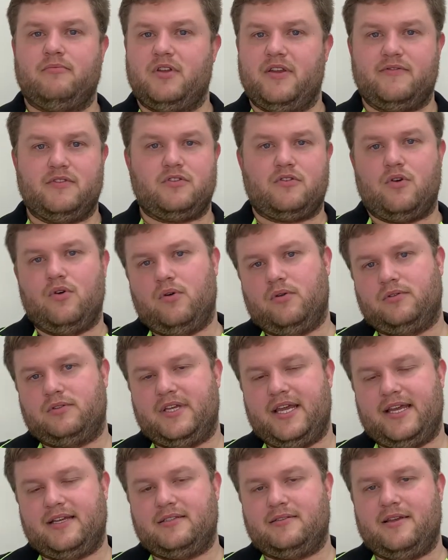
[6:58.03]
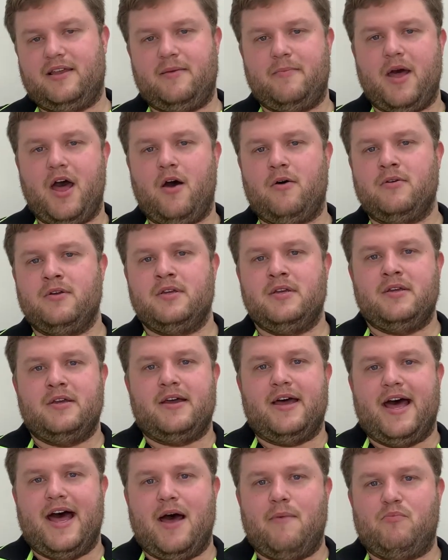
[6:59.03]
give us a call, text, email.
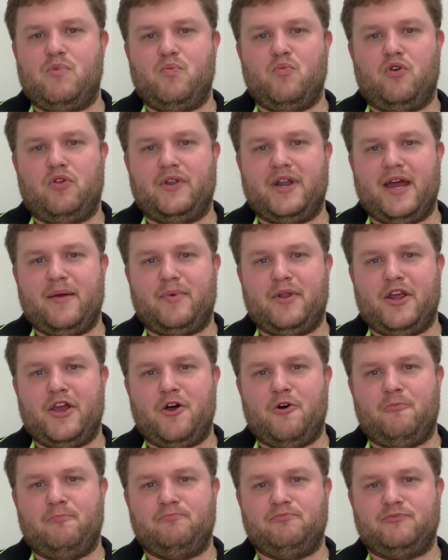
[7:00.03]
Be more than happy to help.